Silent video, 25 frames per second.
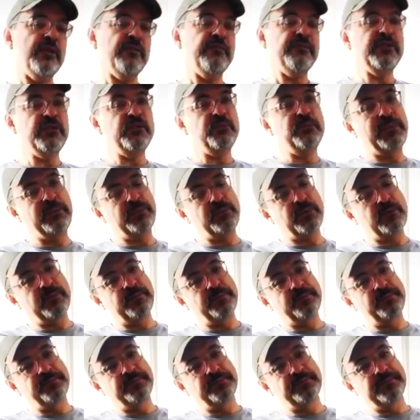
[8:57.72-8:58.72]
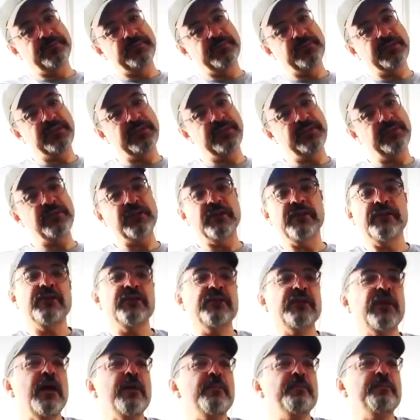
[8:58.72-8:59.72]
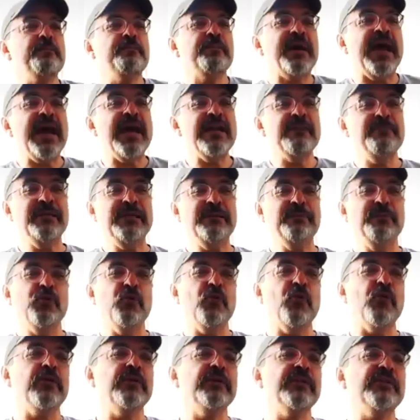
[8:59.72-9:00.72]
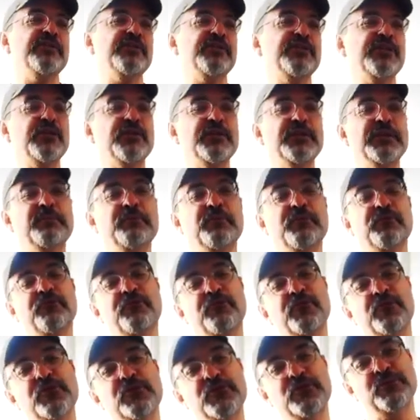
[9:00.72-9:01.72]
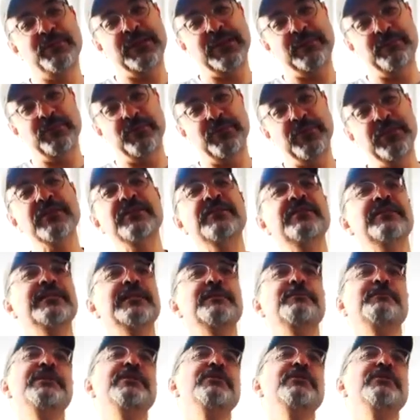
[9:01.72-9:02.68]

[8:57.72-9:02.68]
of these people. See, they're, they're not bad people or necessarily perverse people. They slip